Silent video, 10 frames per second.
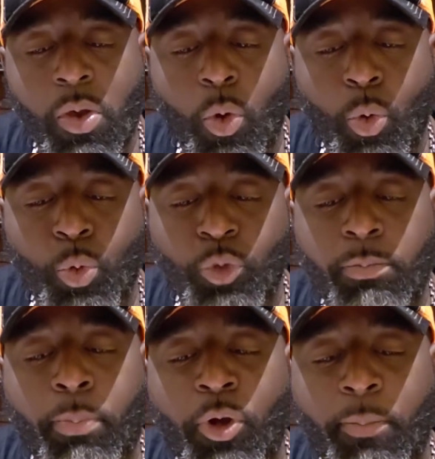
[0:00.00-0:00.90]
or whose
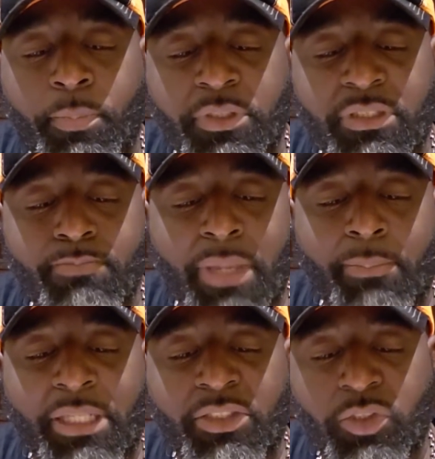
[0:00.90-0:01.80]
purpose may
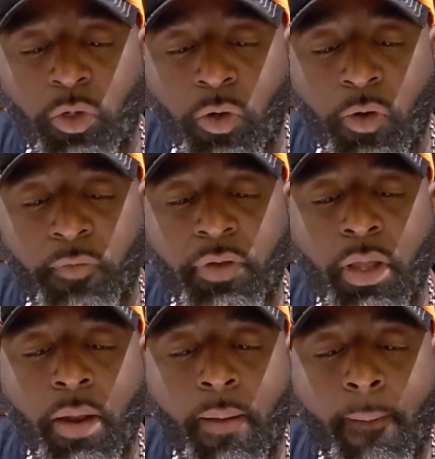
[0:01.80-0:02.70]
be served
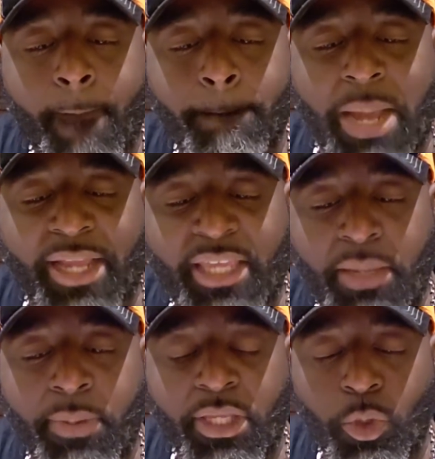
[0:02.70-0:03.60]
by
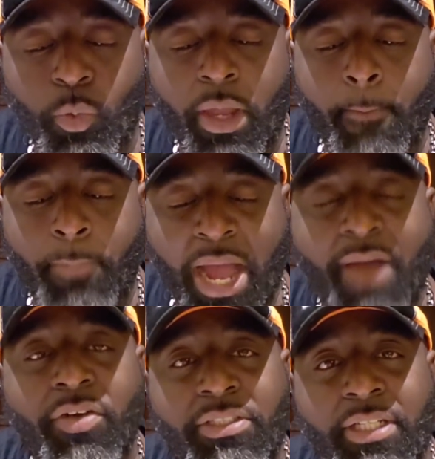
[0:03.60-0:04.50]
keeping you in
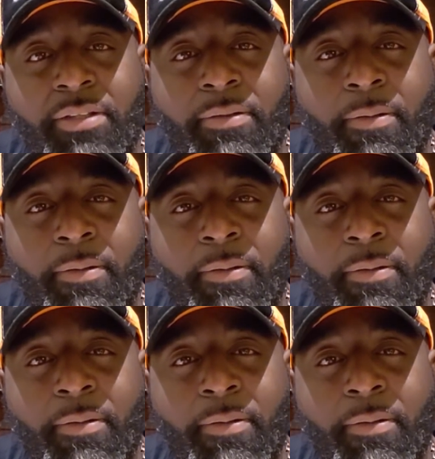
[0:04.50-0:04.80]
poverty.